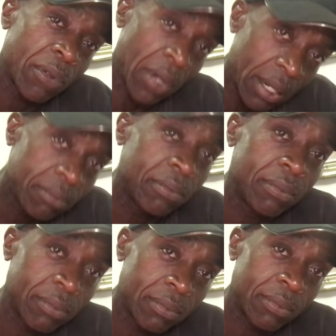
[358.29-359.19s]
Right?
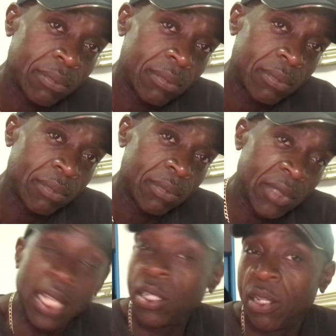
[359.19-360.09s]

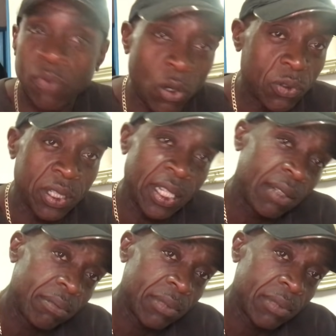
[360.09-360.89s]
They're not involved in it.